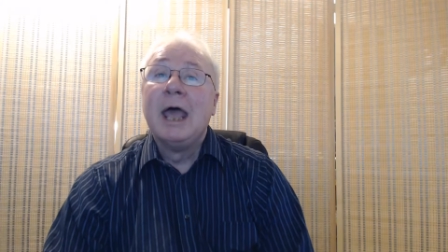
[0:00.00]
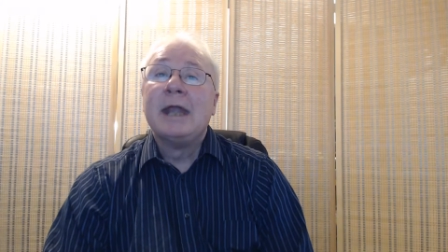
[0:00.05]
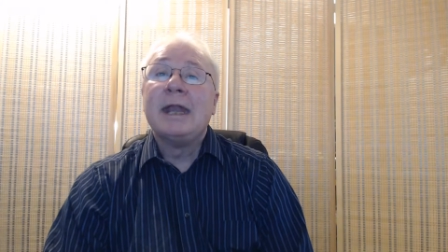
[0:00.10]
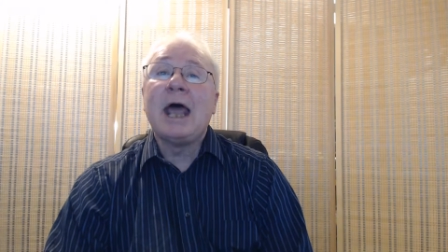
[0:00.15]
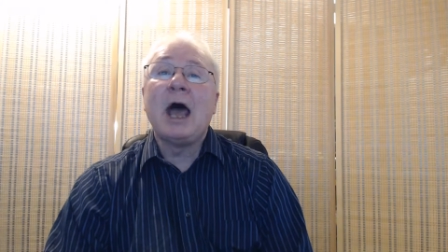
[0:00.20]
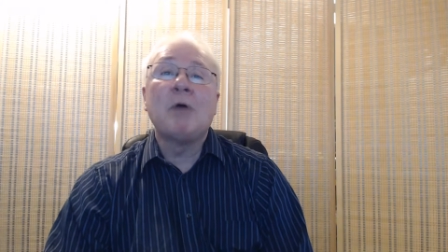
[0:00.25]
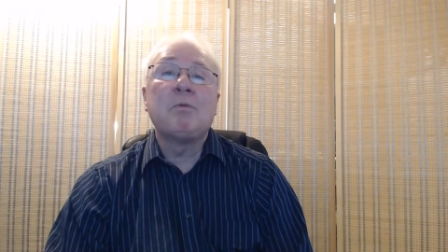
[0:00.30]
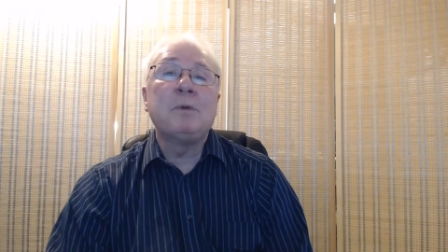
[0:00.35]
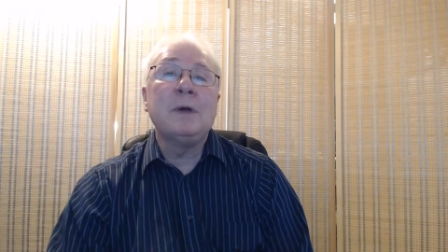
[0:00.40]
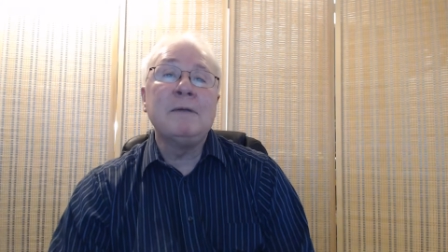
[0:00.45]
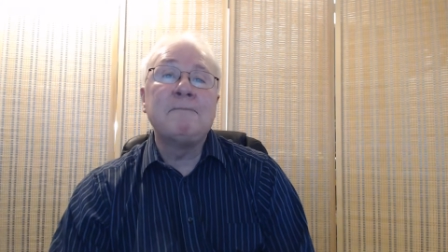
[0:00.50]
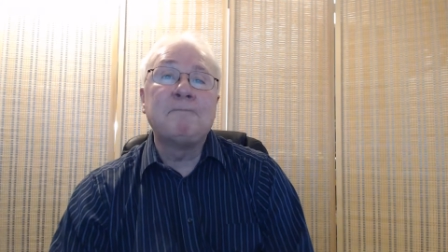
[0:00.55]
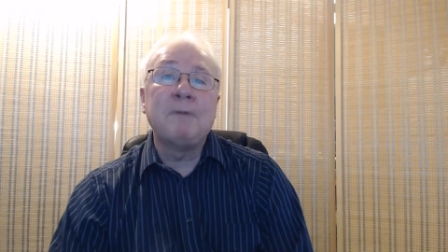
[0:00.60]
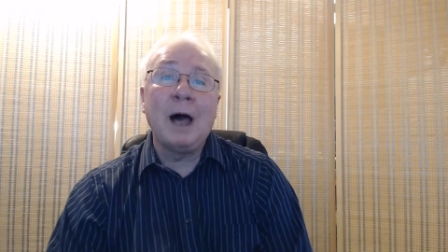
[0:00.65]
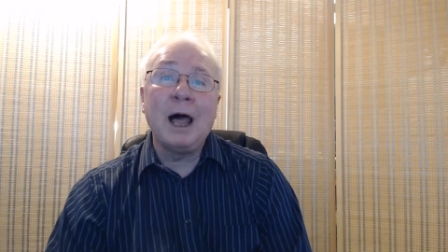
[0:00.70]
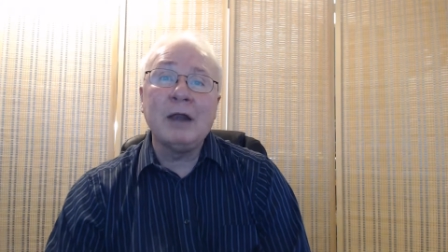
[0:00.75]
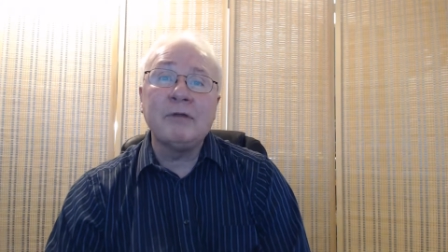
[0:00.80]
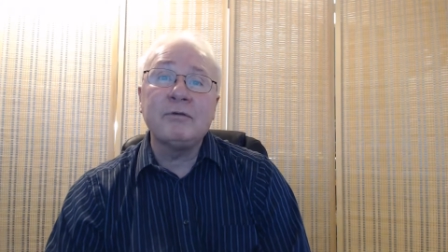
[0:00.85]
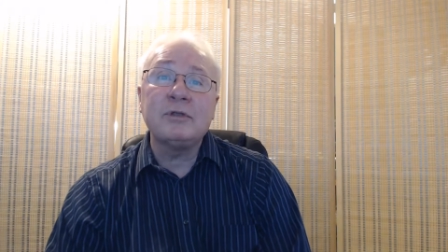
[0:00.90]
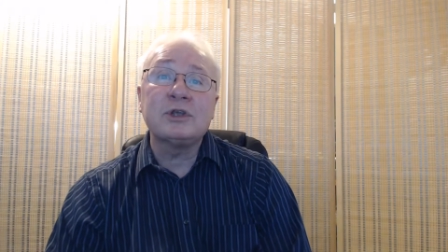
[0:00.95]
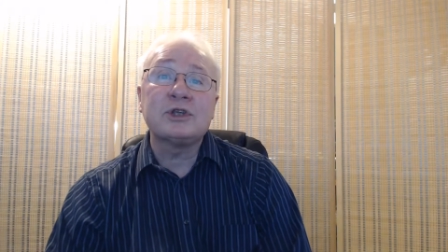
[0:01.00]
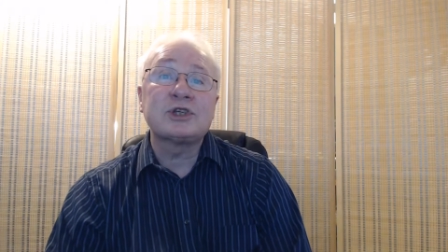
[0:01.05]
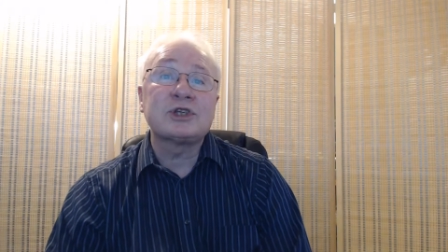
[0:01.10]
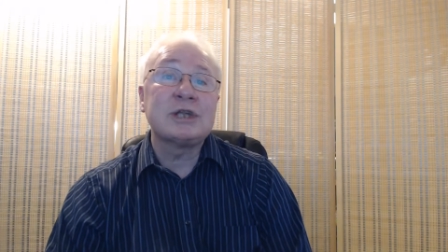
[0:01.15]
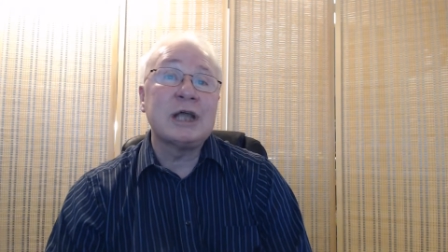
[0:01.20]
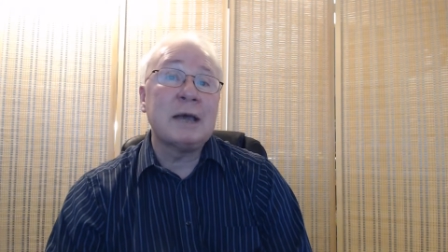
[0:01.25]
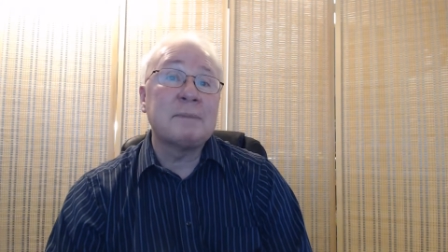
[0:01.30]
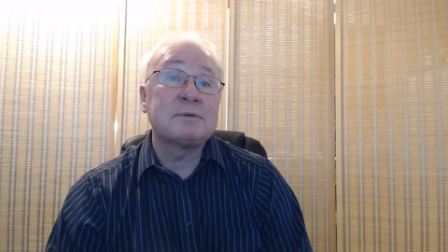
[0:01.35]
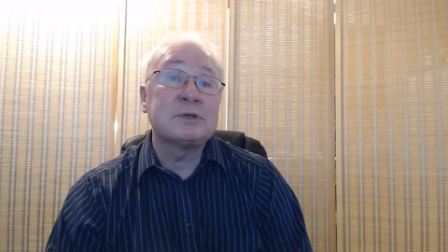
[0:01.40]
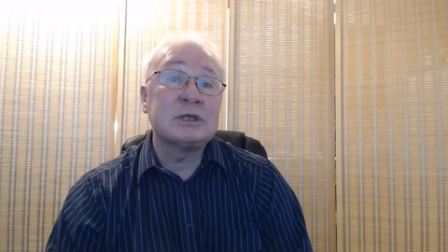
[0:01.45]
Now, if we follow the
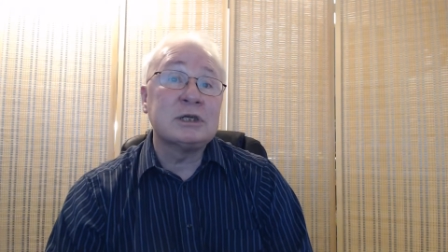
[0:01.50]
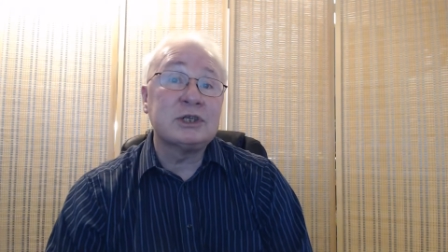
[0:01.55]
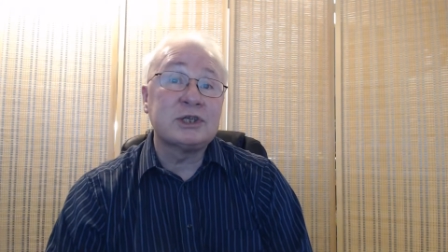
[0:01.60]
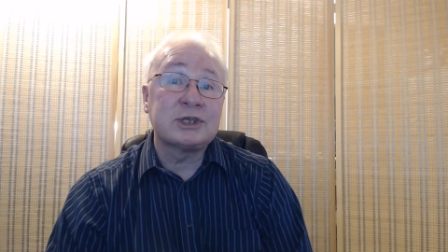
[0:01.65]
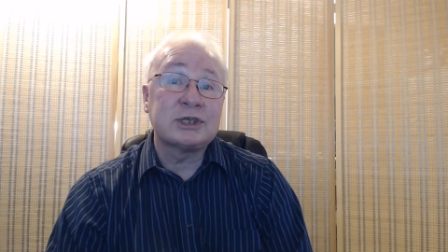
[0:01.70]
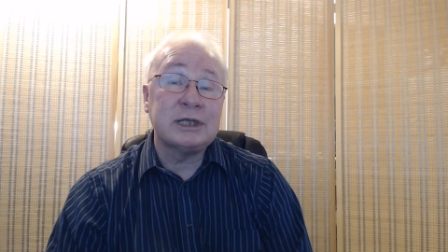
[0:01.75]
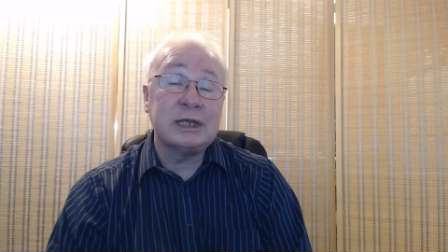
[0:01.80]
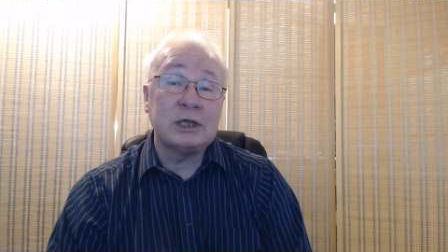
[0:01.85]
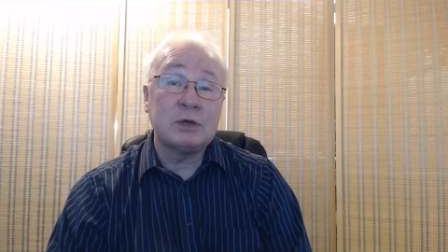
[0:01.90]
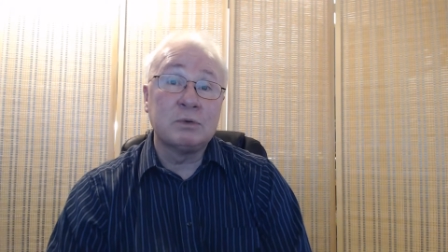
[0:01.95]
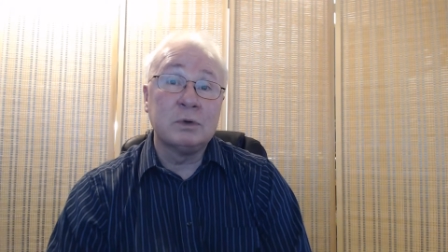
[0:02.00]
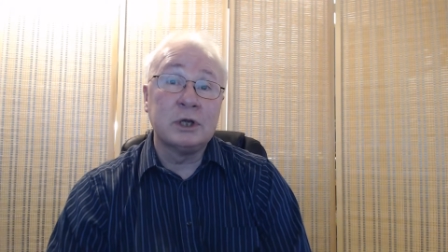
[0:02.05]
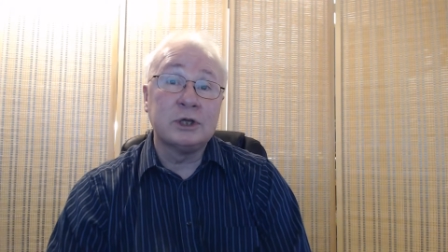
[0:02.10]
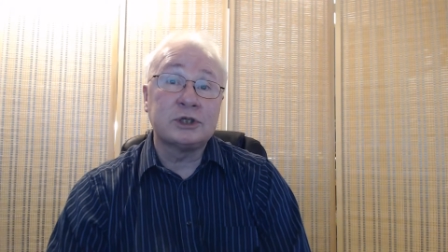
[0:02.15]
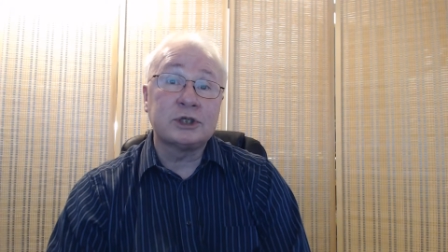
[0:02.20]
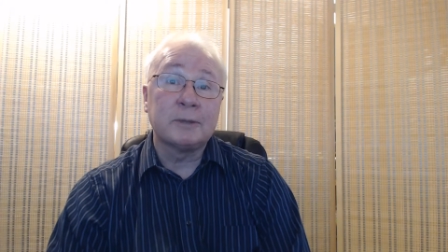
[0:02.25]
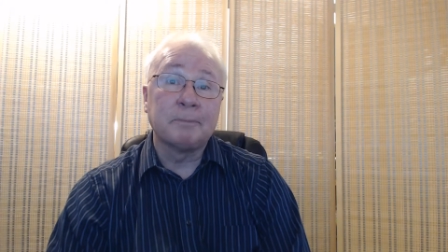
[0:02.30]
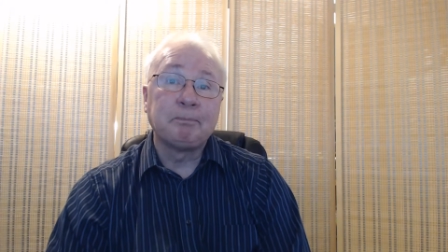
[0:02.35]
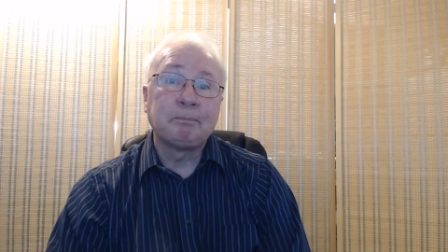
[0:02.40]
steps in sequence,